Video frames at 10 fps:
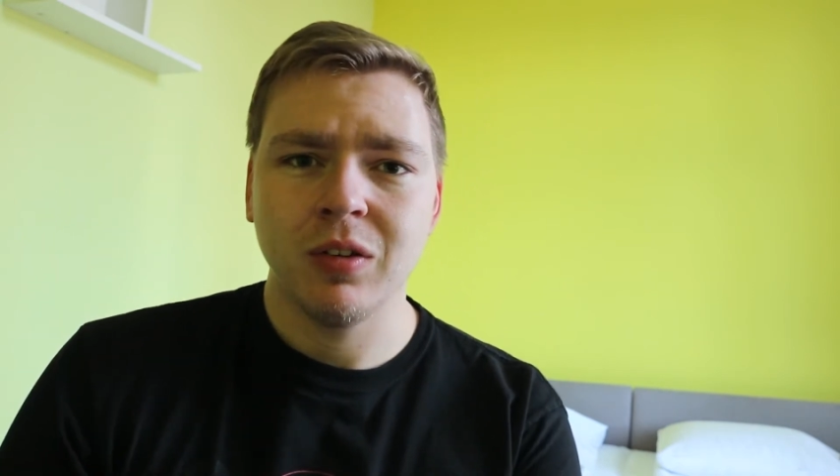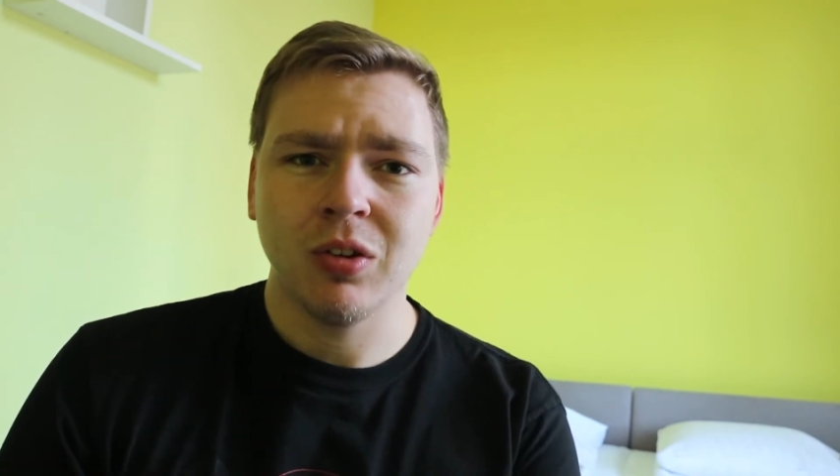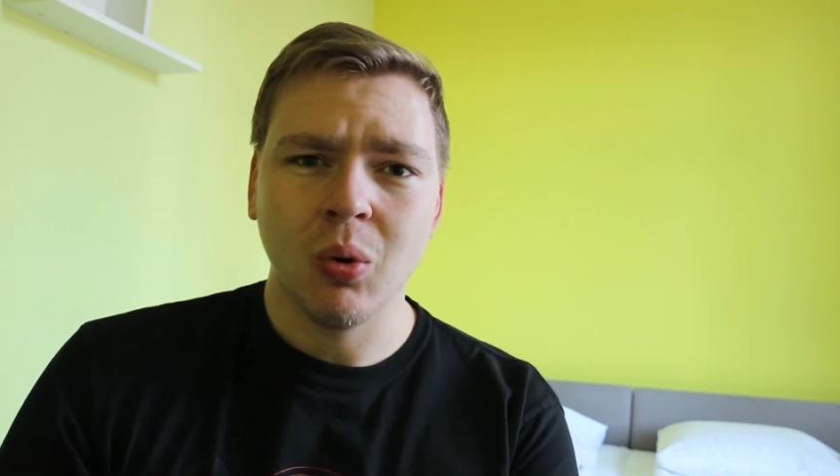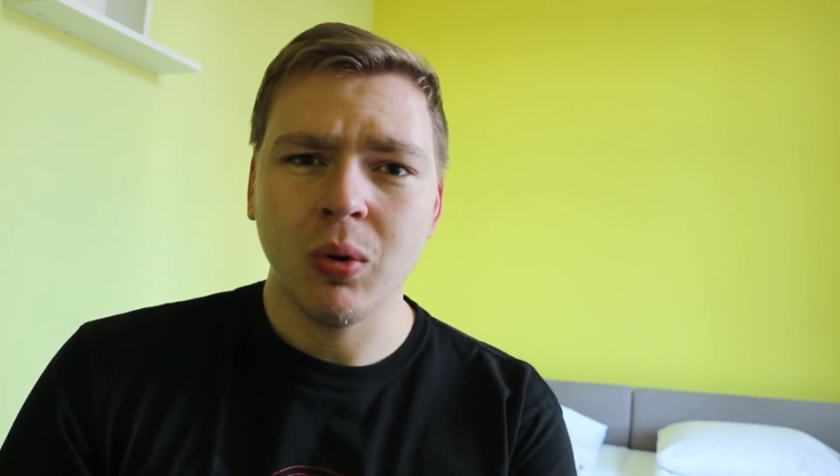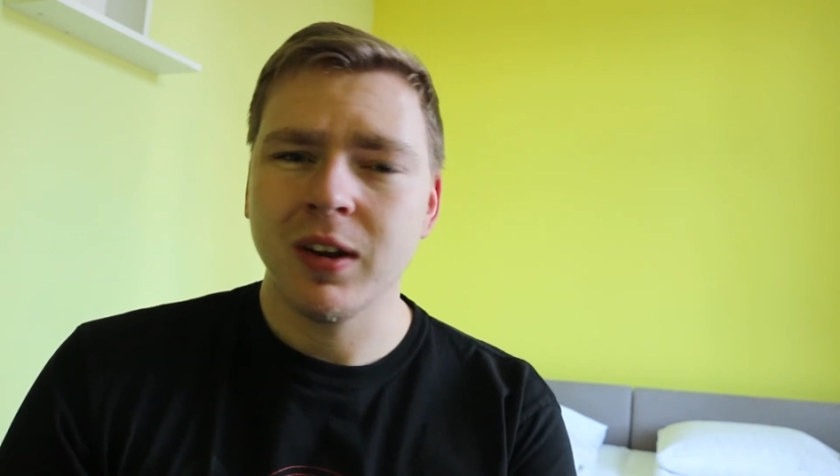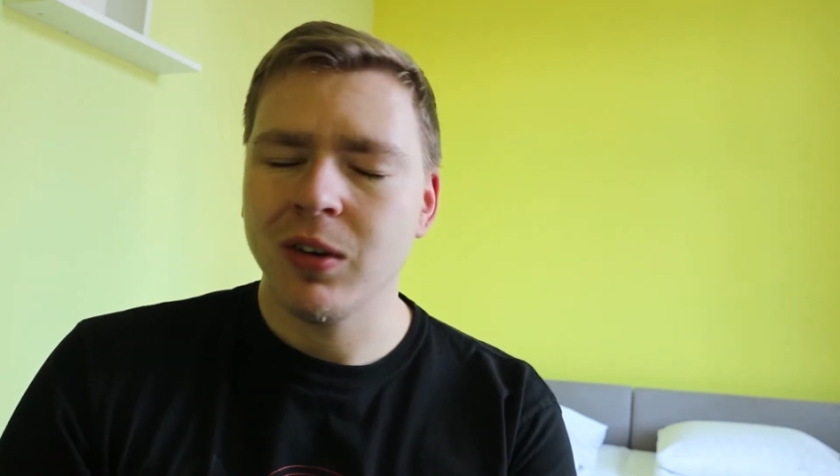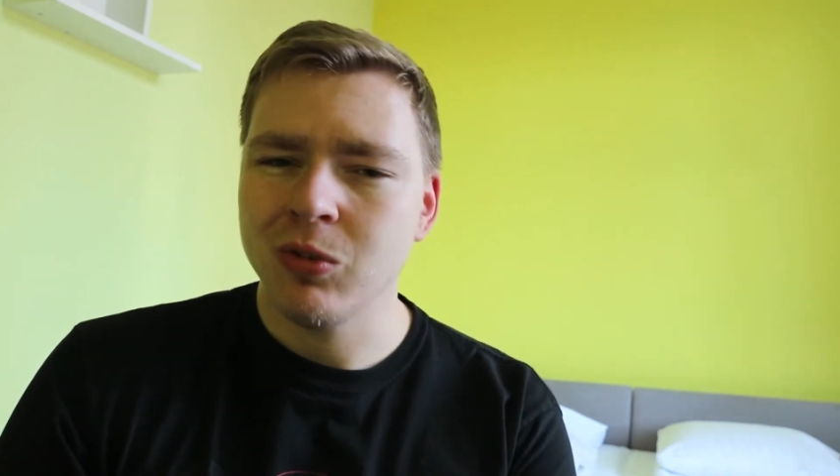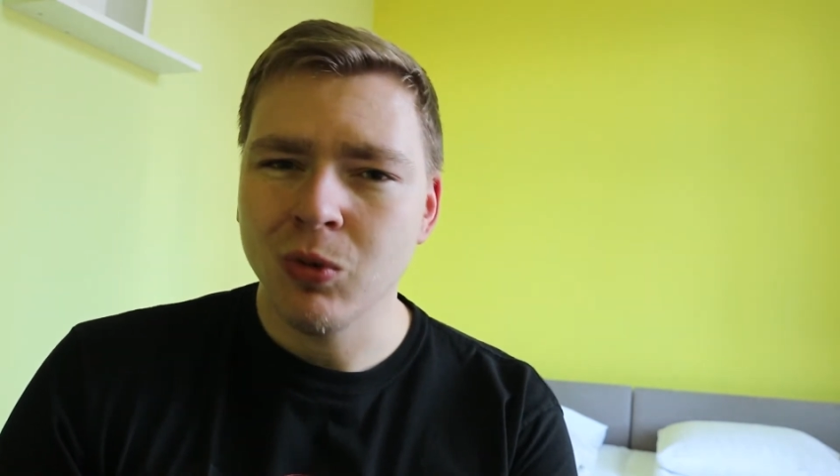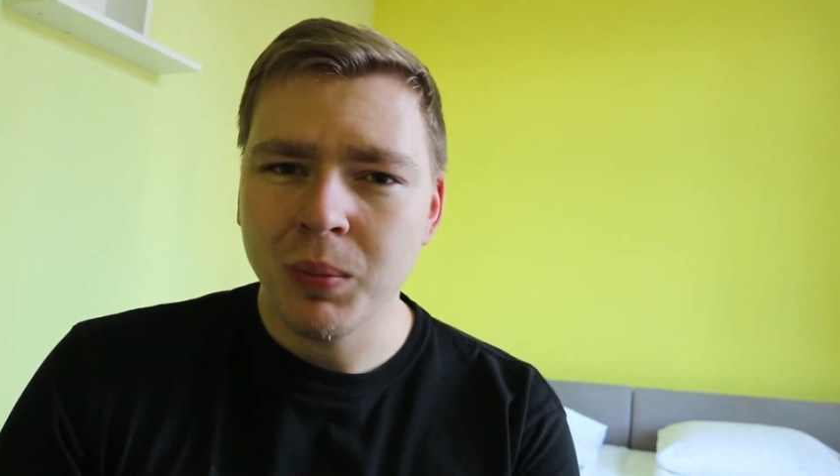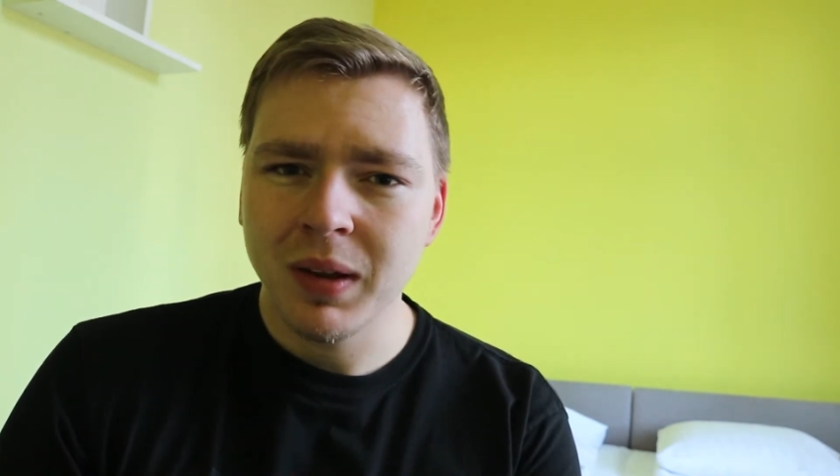so audio is
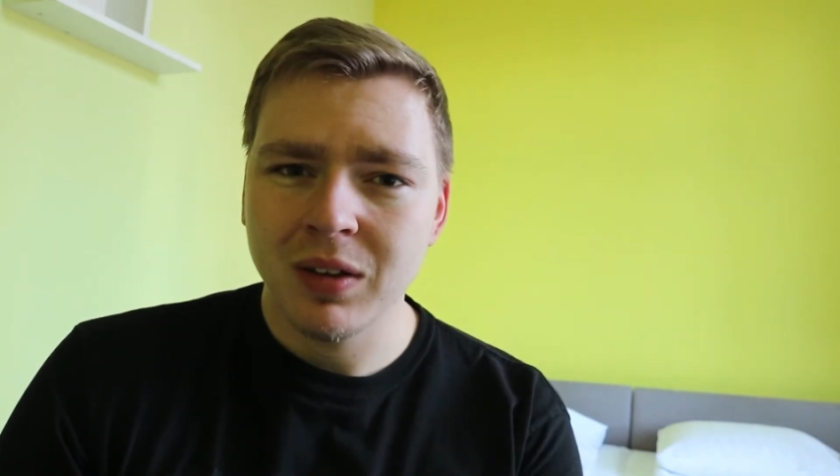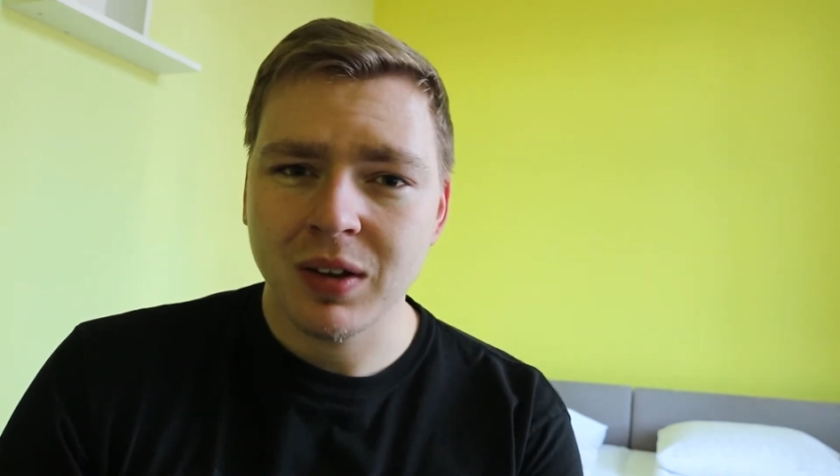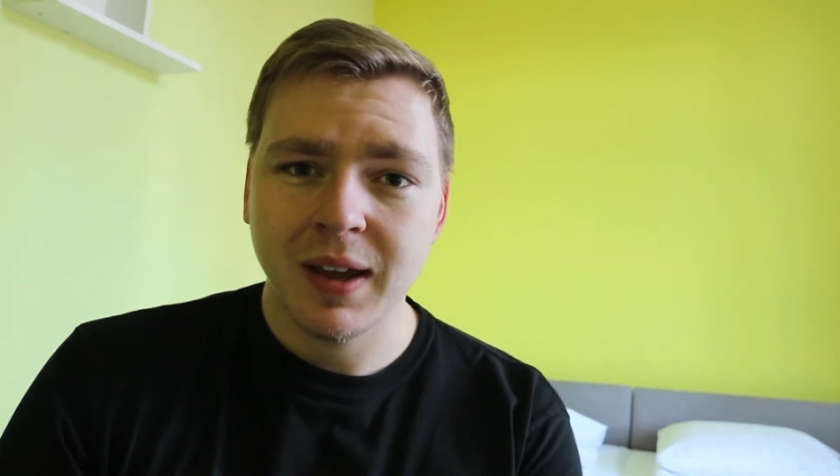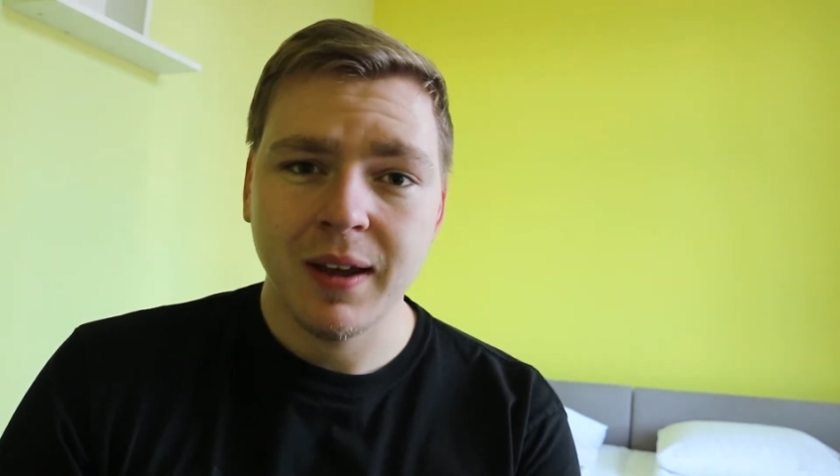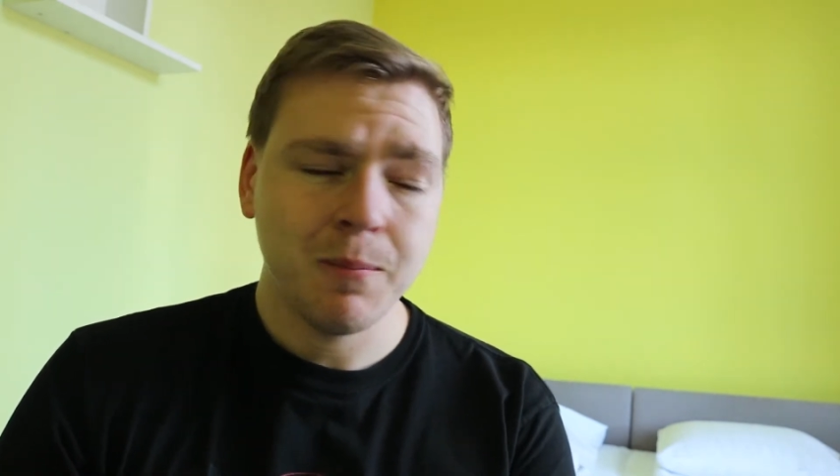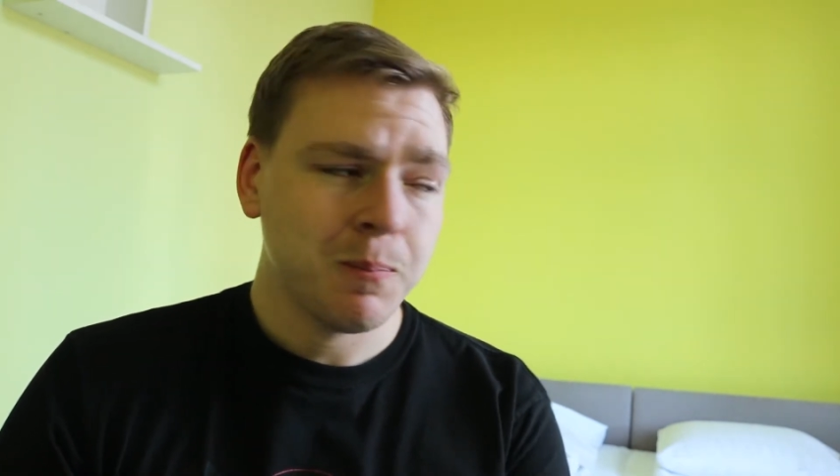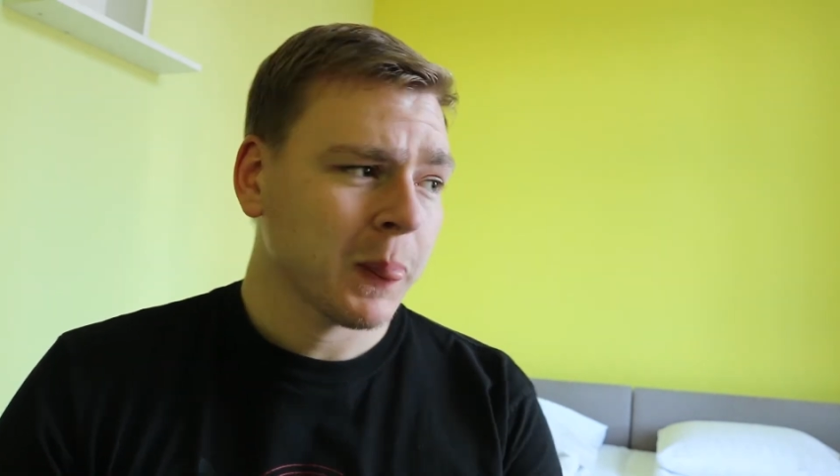normally okay.